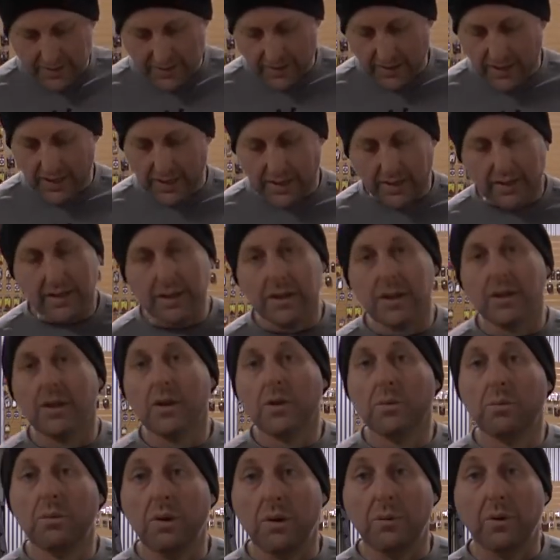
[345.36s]
was like,
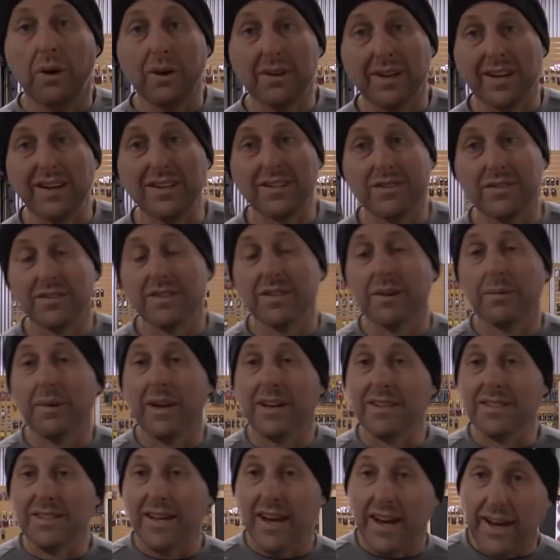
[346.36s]
well, what I'm gonna do is I'm
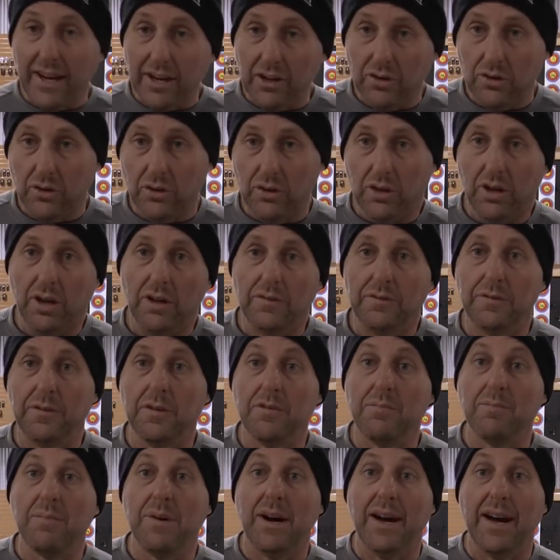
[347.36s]
gonna take it all off
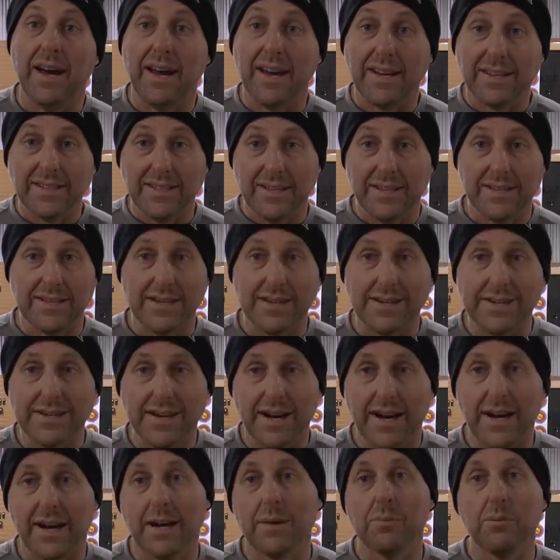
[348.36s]
of my existing
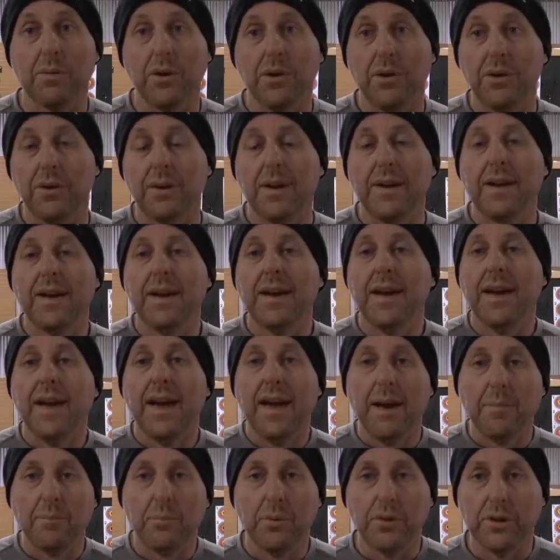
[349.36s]
target bow
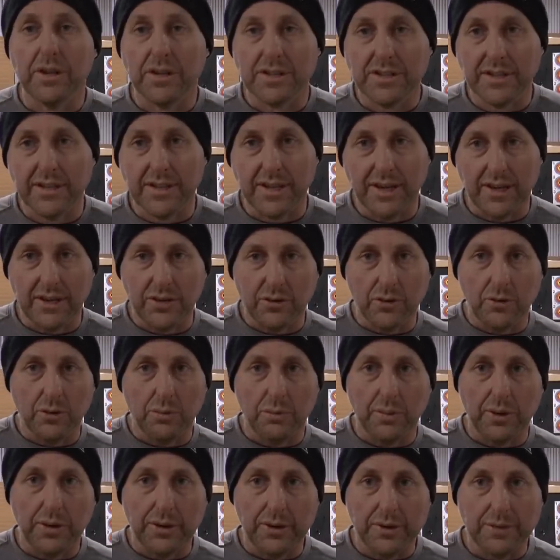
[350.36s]
and put it to the
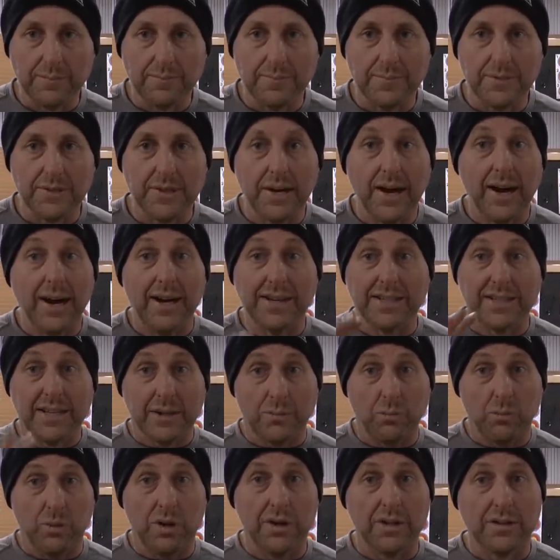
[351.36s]
indoor bow. I
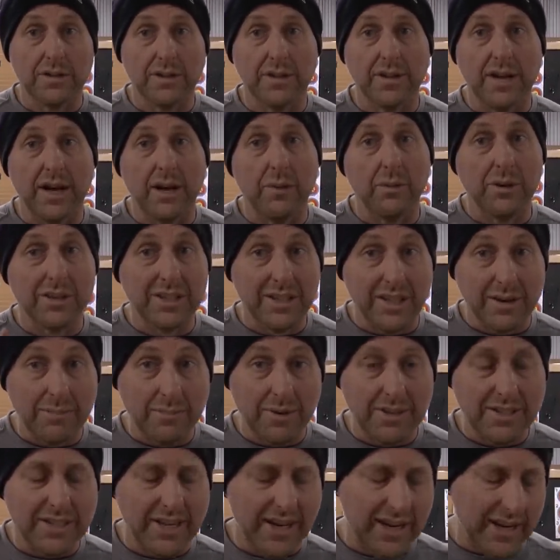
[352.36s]
didn't want to do that. I want to leave
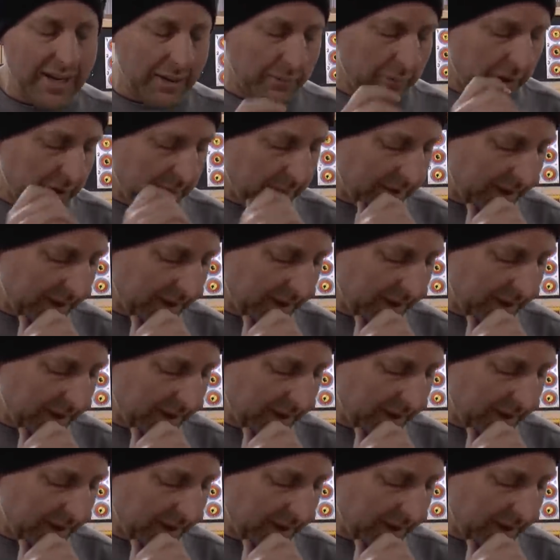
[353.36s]
my target bow